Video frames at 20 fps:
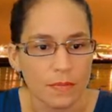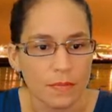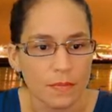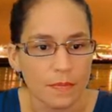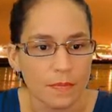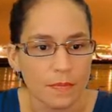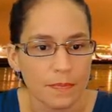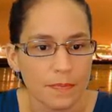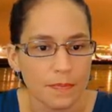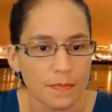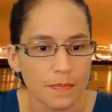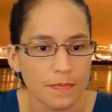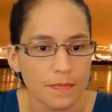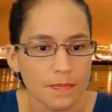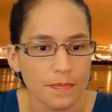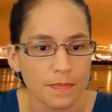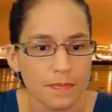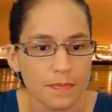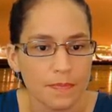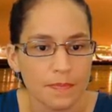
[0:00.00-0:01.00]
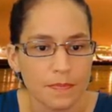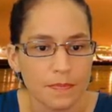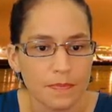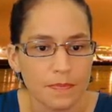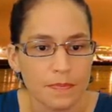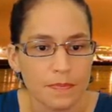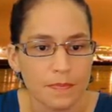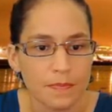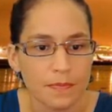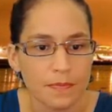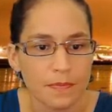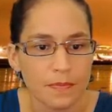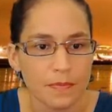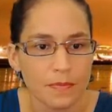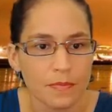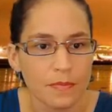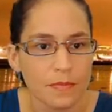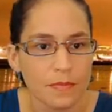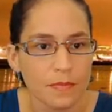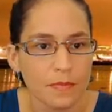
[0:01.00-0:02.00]

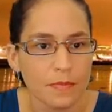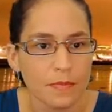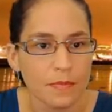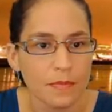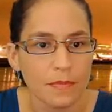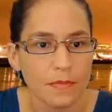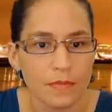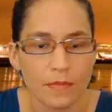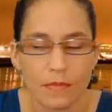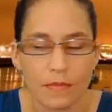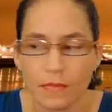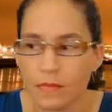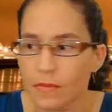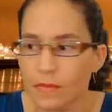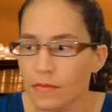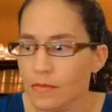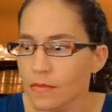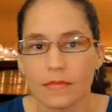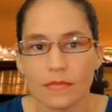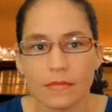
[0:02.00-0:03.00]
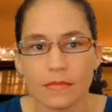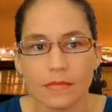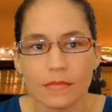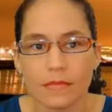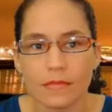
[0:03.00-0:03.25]
(silence)